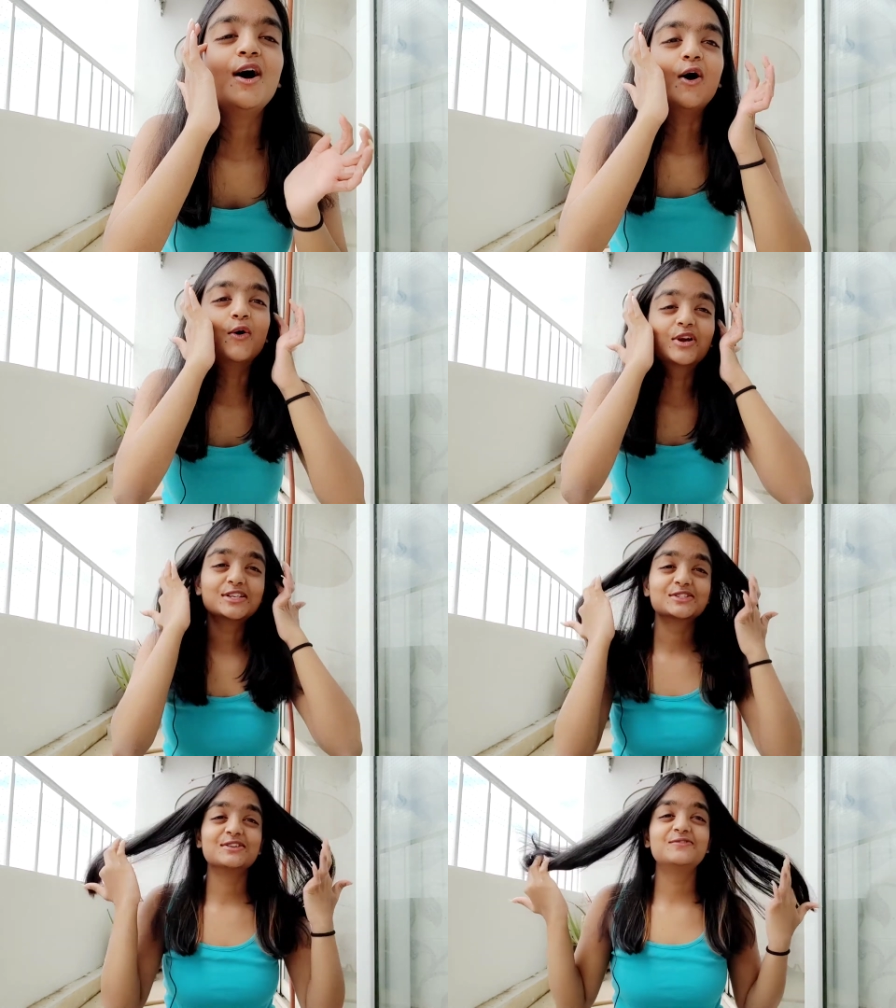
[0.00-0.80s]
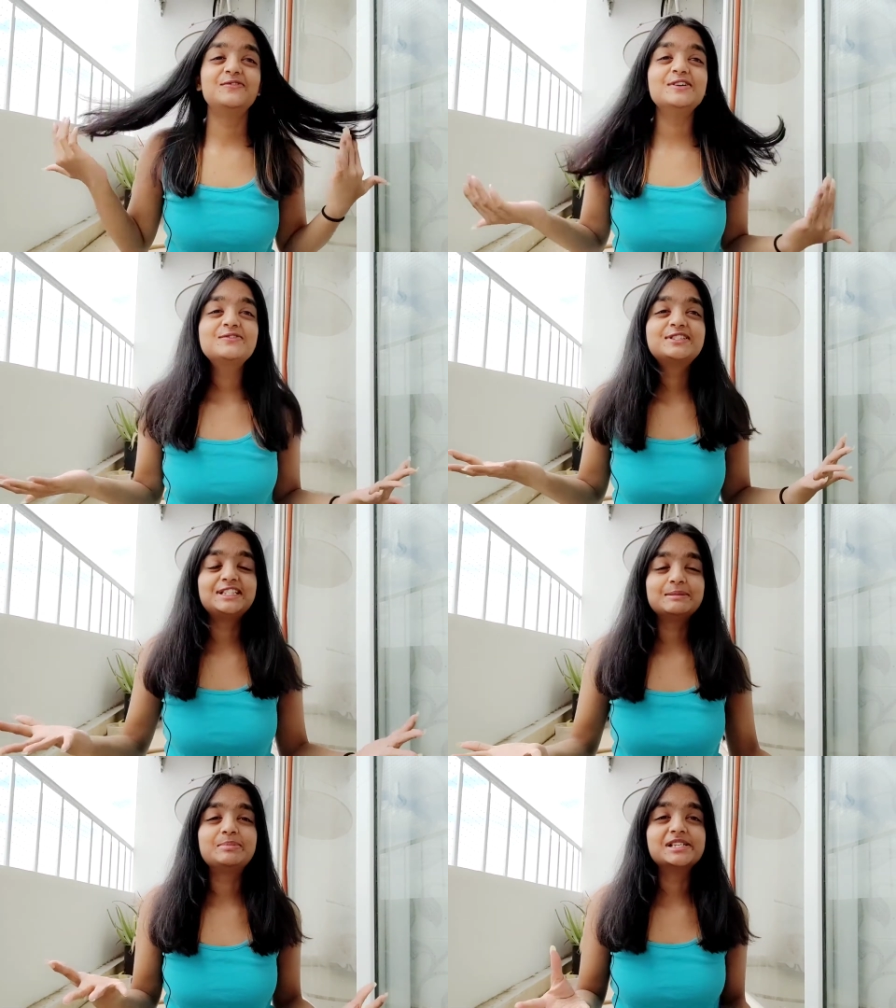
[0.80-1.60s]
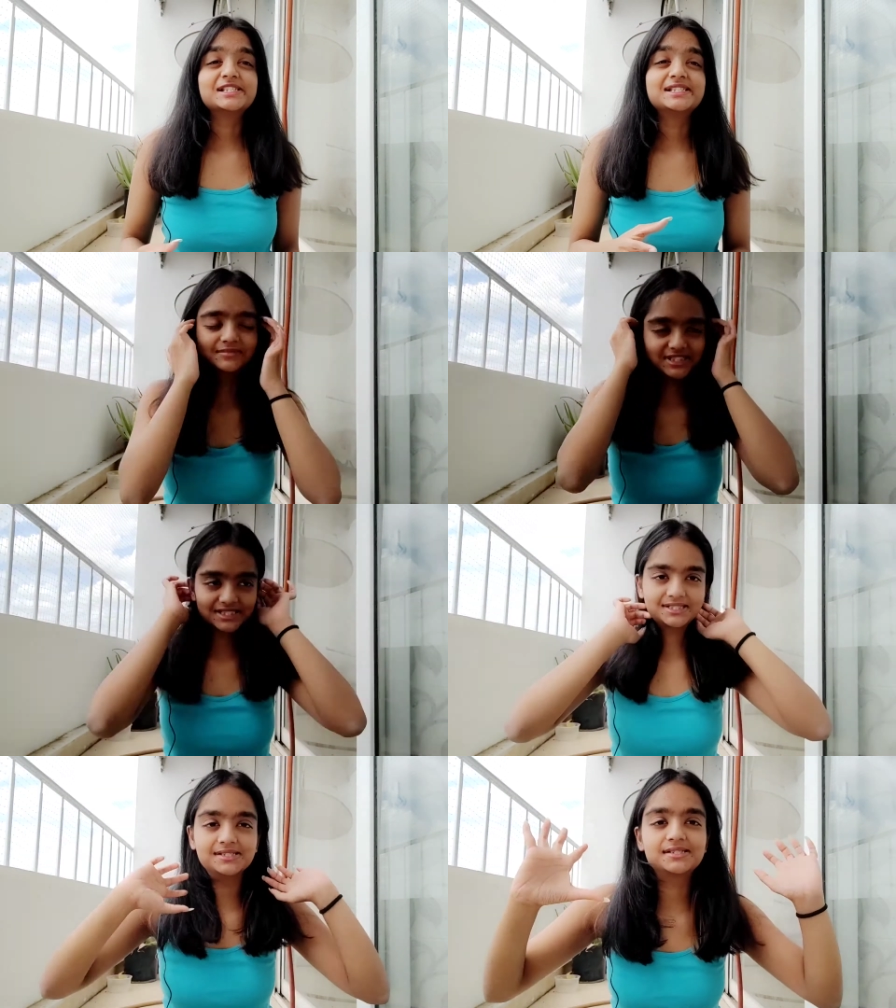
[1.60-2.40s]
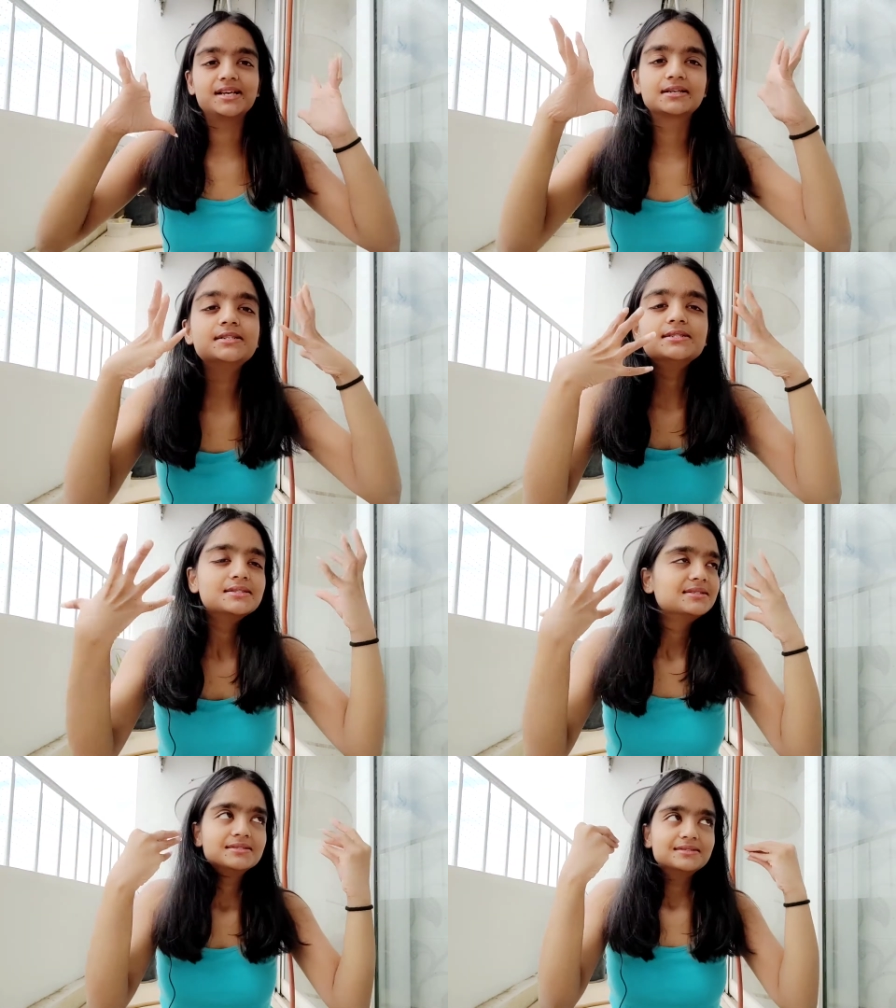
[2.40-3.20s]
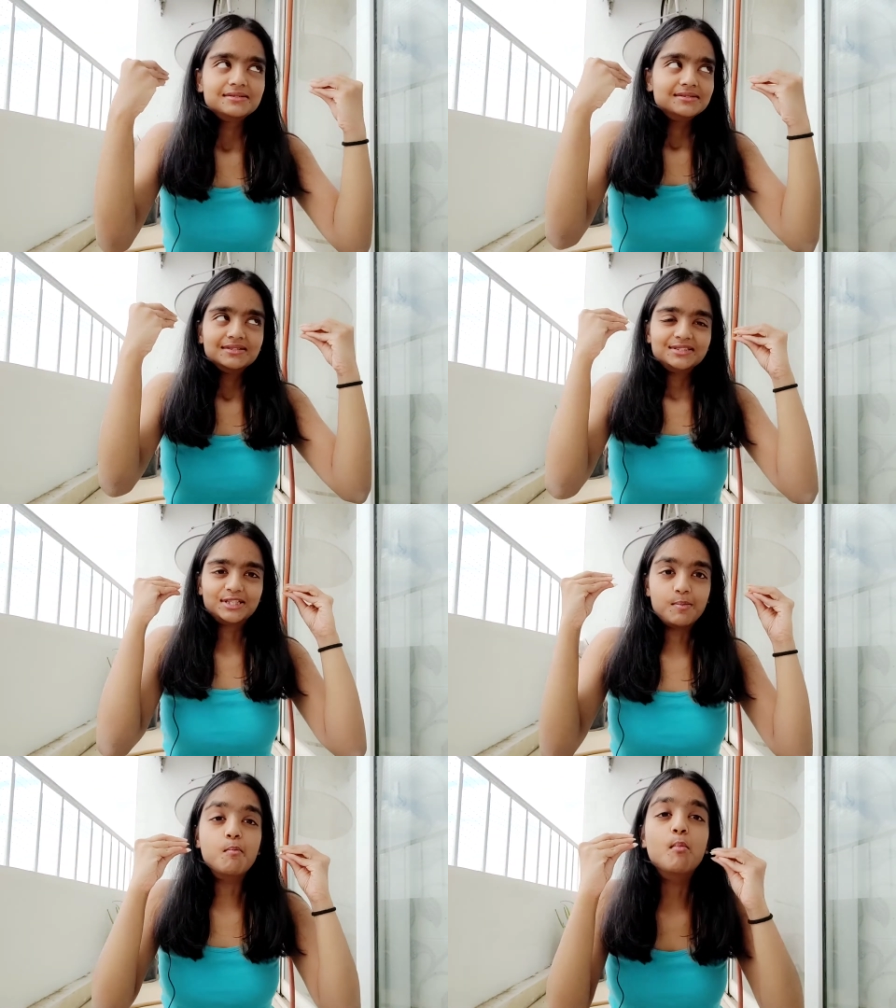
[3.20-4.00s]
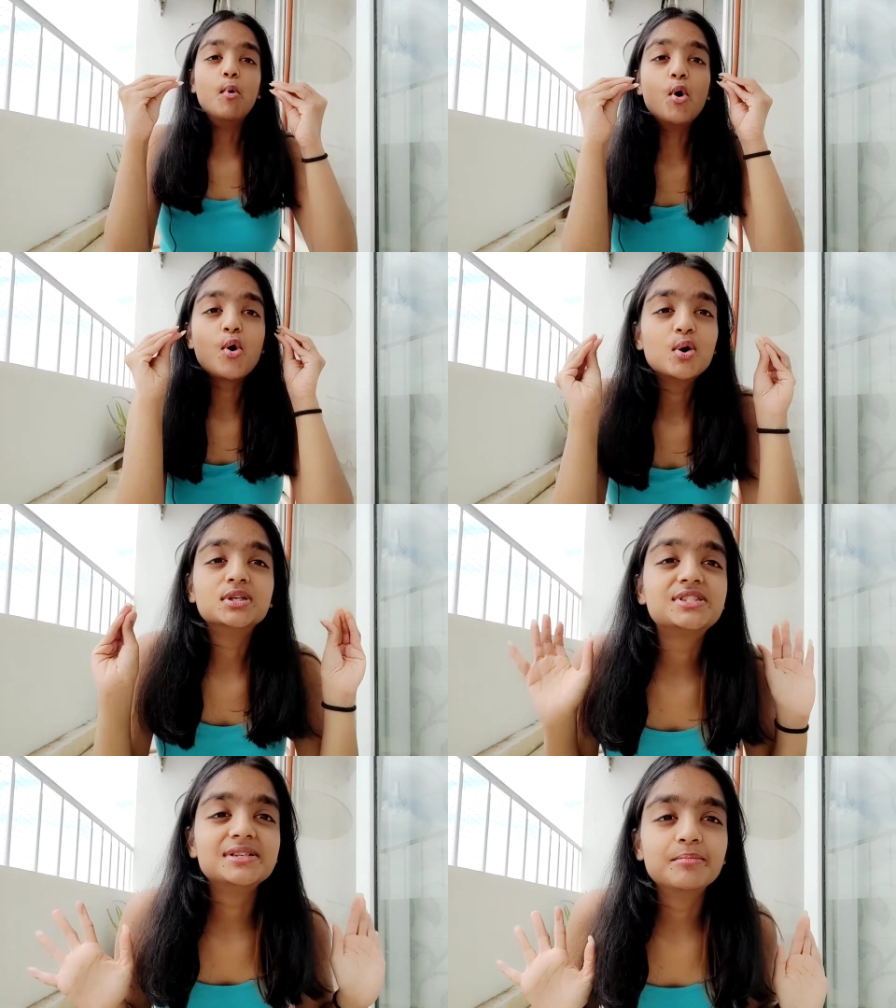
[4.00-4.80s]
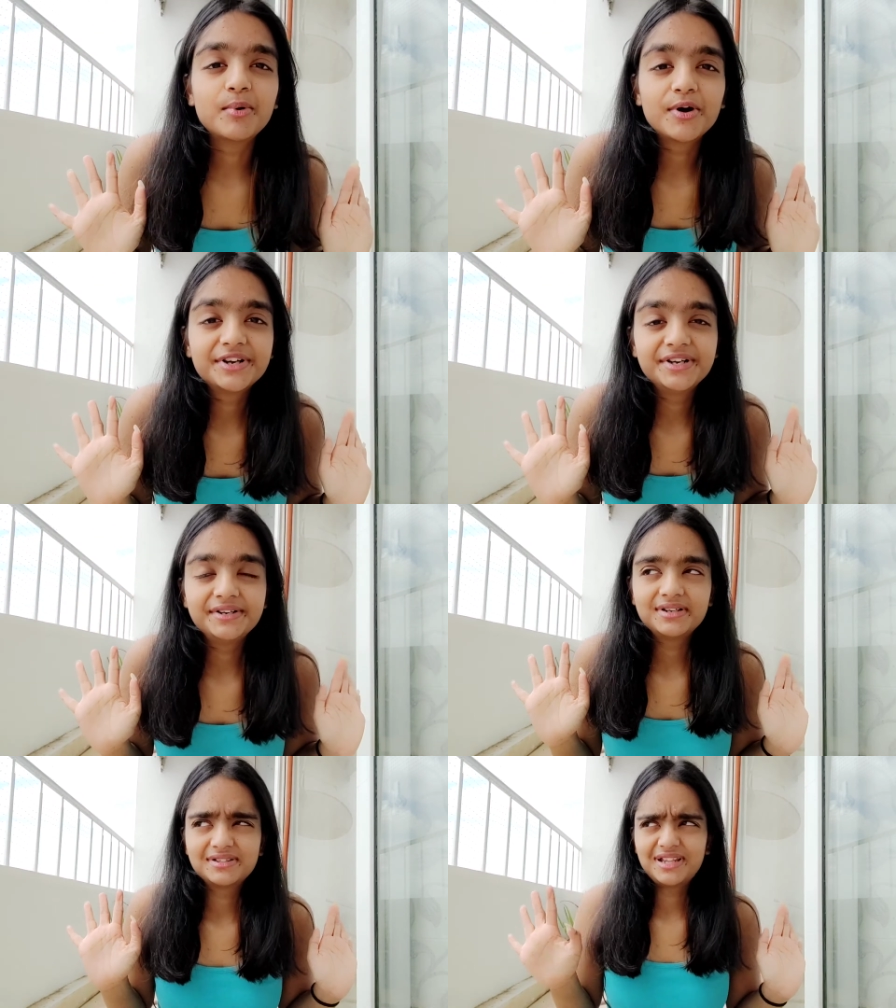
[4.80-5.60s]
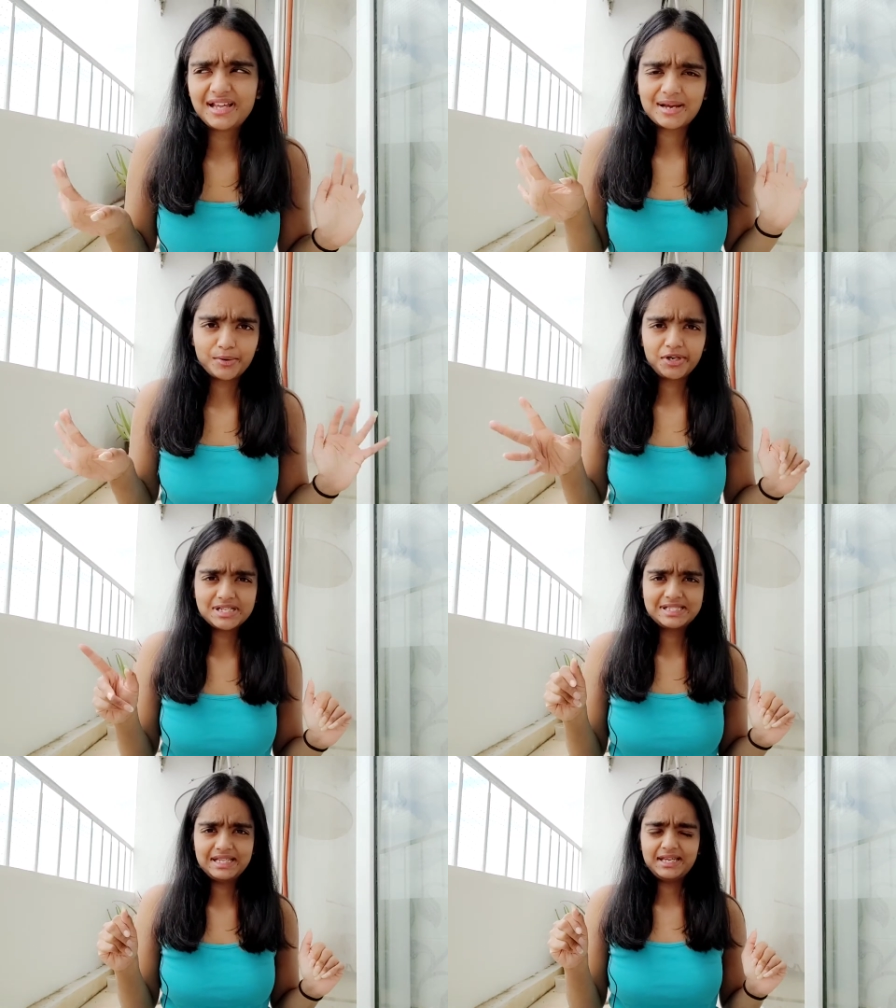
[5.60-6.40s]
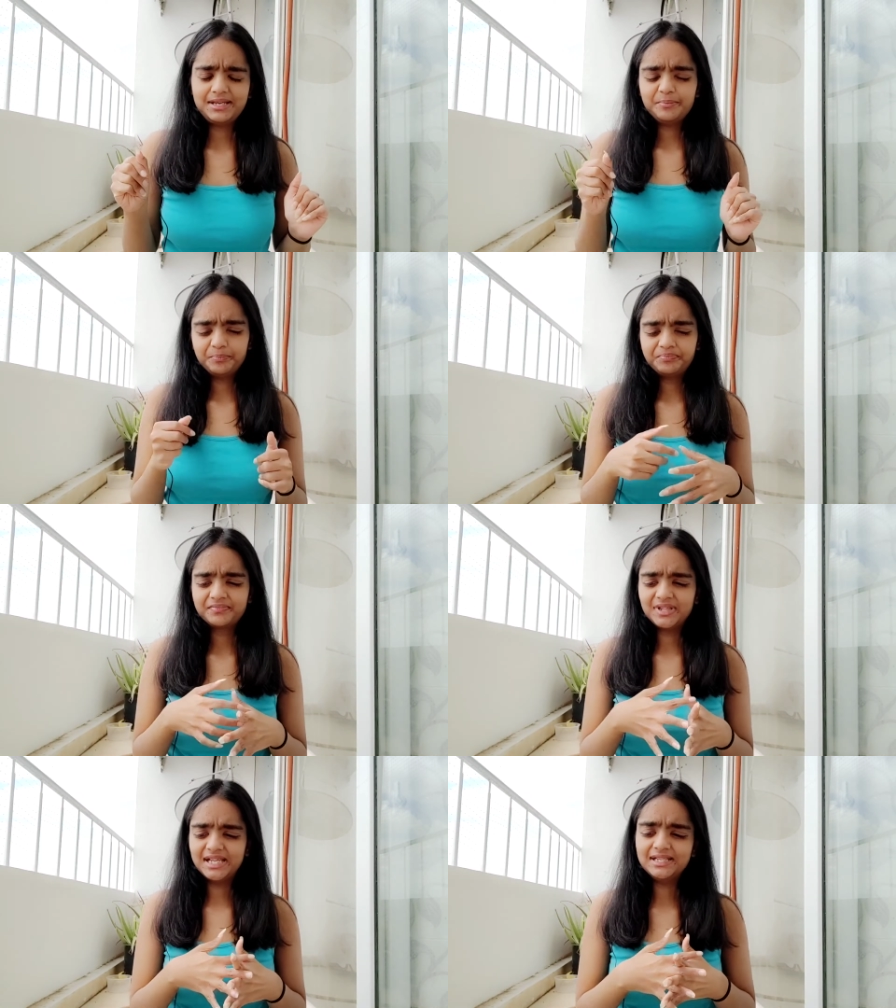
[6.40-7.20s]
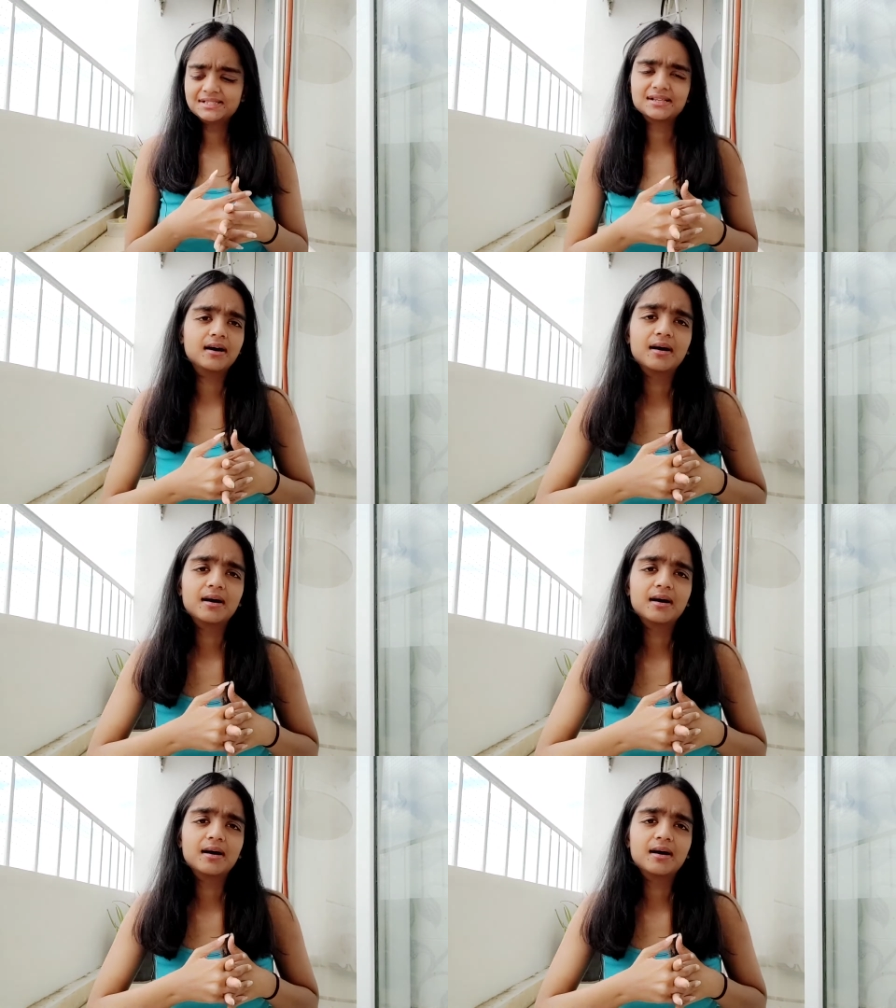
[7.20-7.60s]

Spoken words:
Okay, so the fifth tip is, this is like the most important thing I want to say, is